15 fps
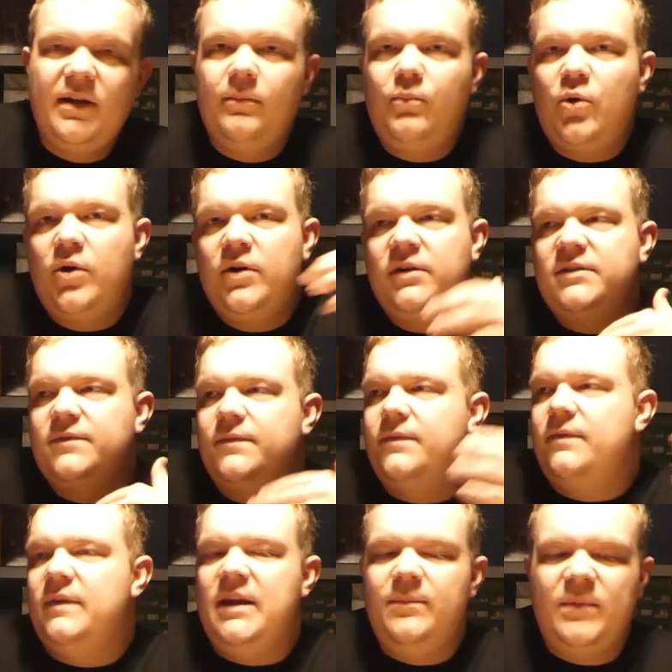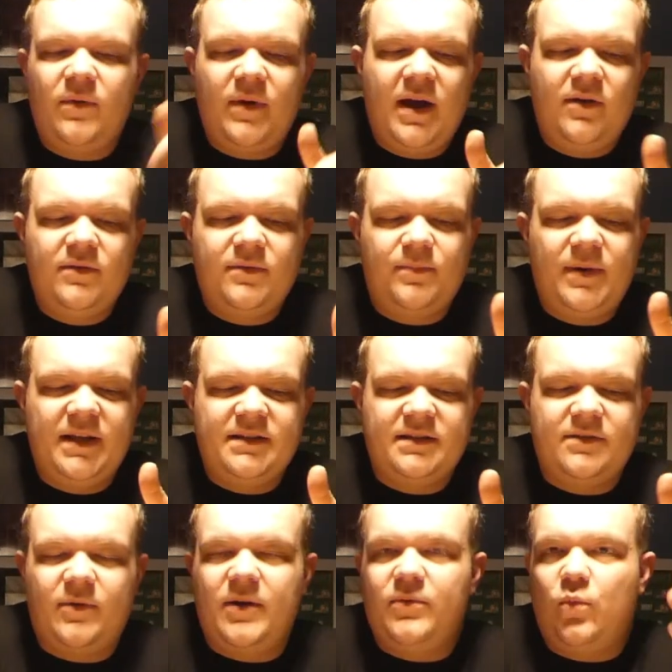little birds themed around
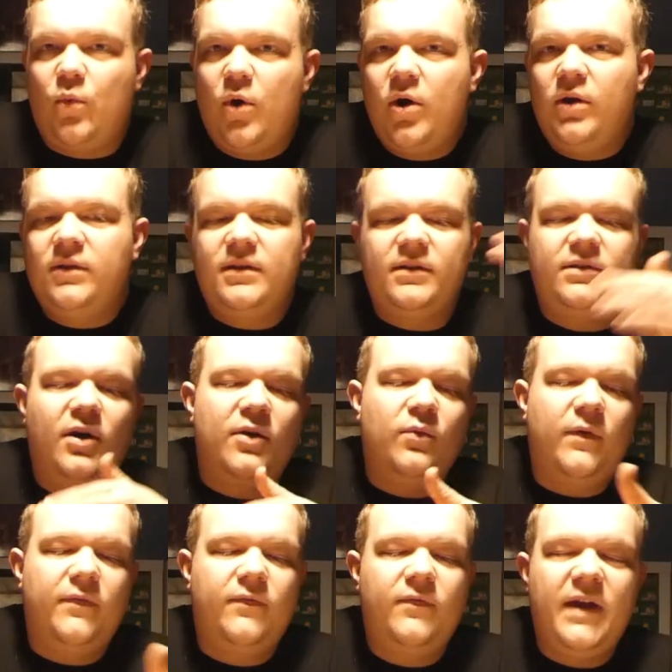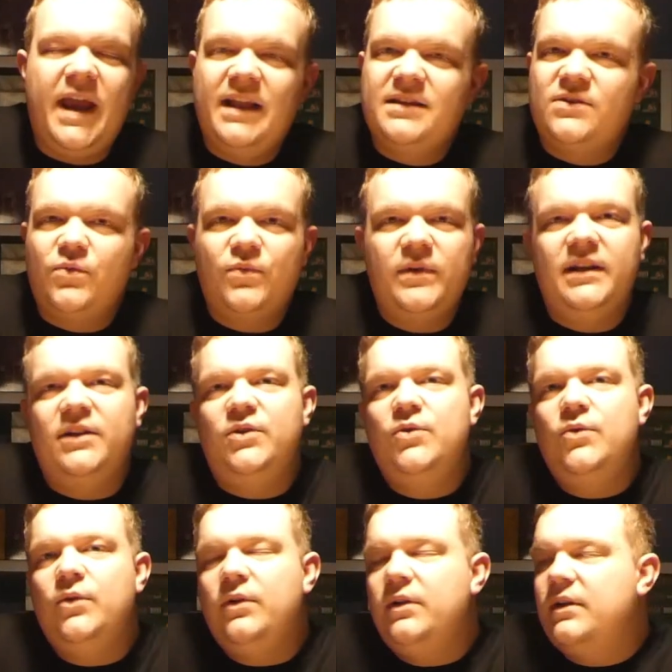places around the world, done with fans, really
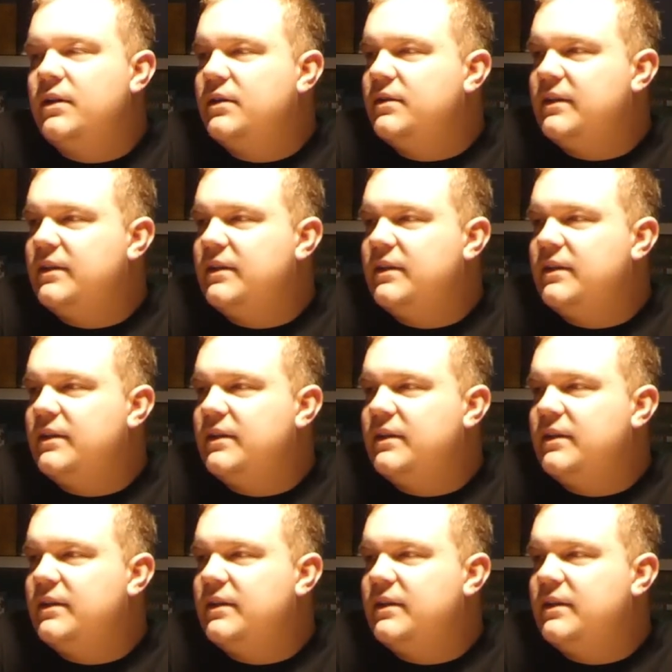cool.